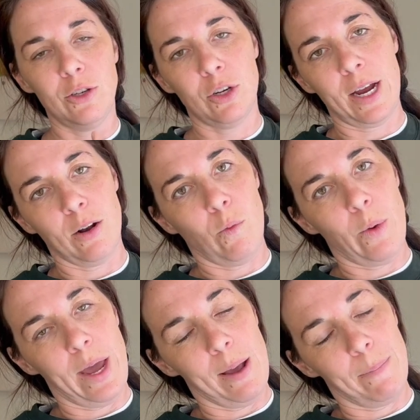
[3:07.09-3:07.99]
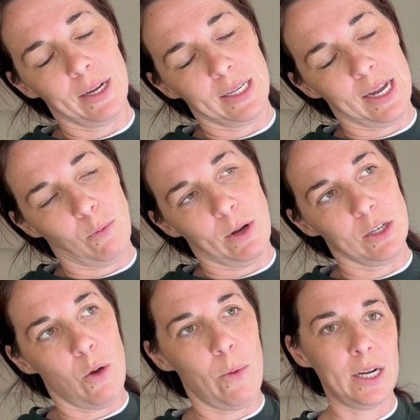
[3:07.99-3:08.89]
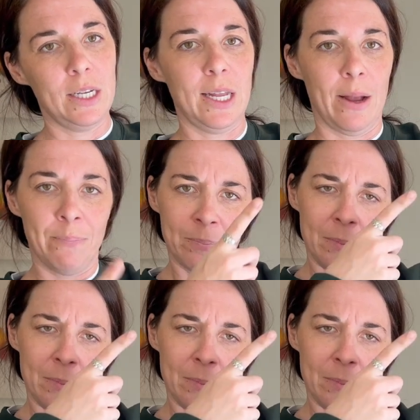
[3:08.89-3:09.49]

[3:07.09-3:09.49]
your head away, but again, we don't want anything